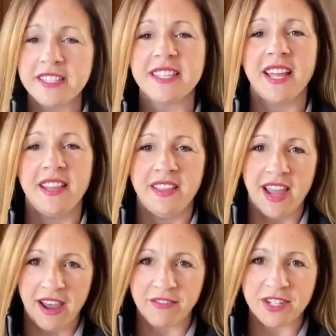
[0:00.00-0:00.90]
then that
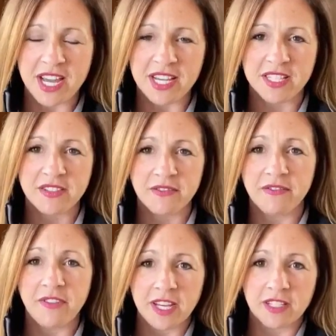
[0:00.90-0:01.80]
advertised
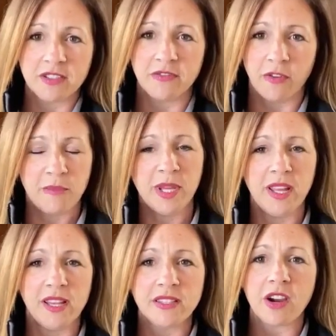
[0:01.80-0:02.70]
fixed
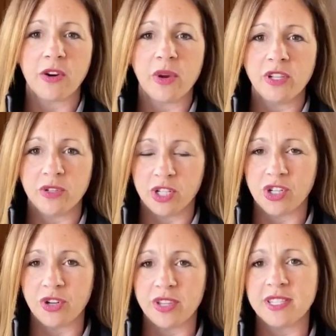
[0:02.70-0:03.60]
formulas are going to
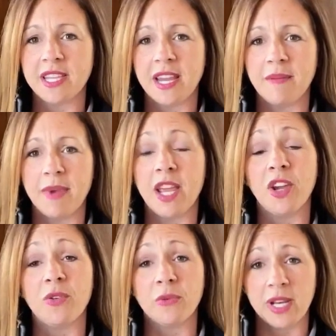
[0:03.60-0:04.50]
ensure the same
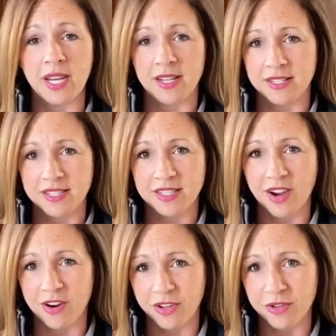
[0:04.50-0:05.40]
ingredients
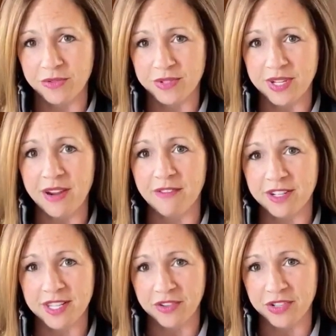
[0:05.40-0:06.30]
are used every
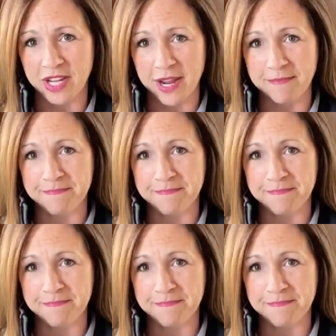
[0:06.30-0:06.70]
single time.